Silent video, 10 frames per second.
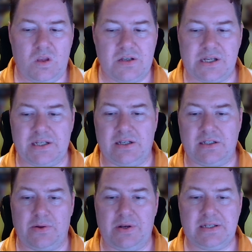So
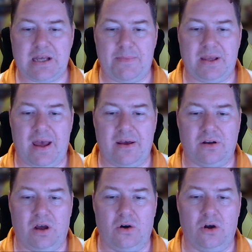it is coming out
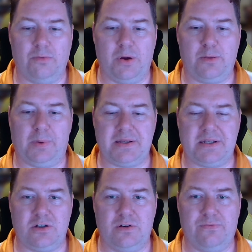on both
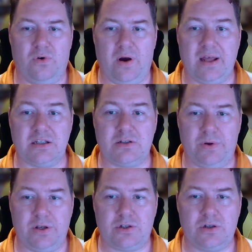PlayStation 4 and
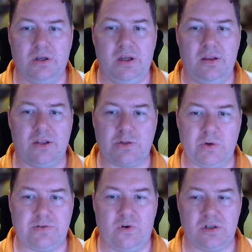Switch. The
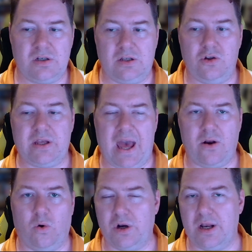Switch version you
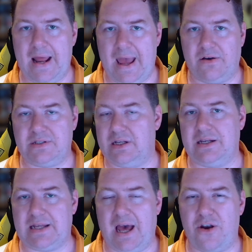can order now, so
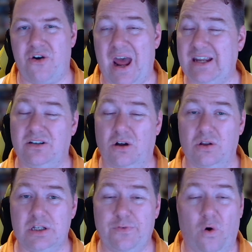it's
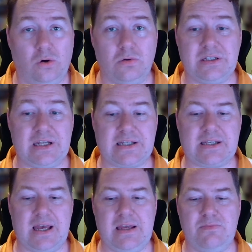$108 for all 6
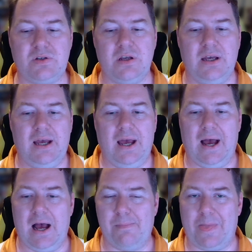games,
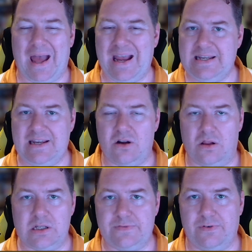
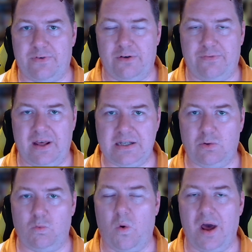$18 for Final
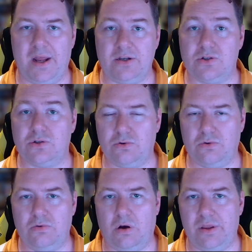Fantasy 1 and
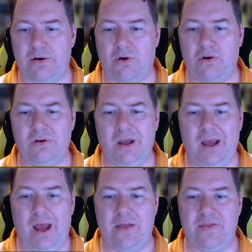2 on their own,
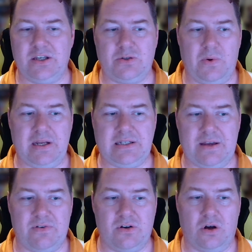and then
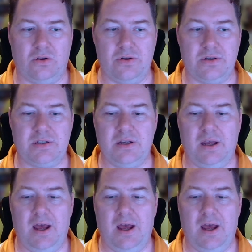$27